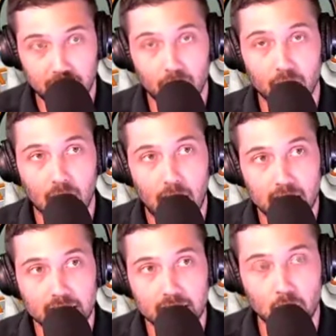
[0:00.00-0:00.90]
that they are
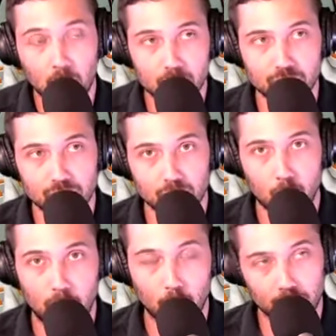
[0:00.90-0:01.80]
kind of getting closer to the
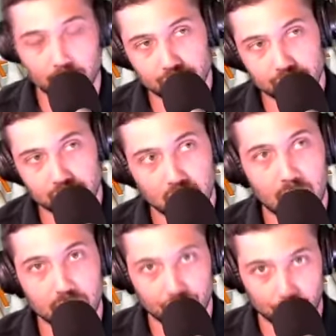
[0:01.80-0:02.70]
point where they're just going to
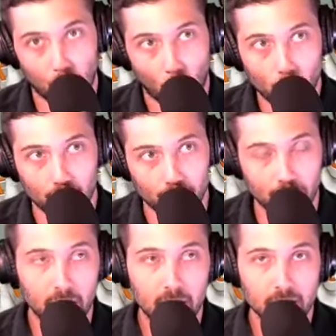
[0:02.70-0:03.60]
kind of turn
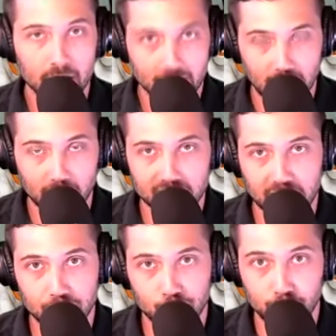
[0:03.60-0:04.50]
over the carries
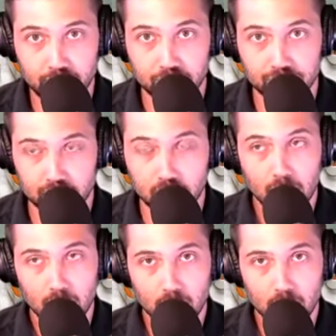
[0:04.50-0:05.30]
to Adrian Peterson,